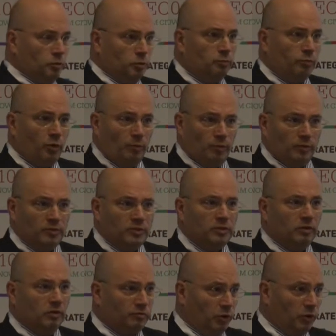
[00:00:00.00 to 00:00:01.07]
to
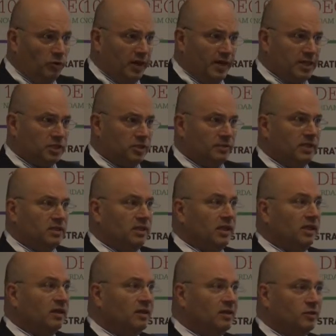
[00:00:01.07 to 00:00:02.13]
problems for
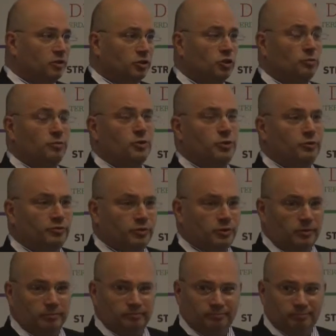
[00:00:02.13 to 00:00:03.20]
underestimating the subsurface.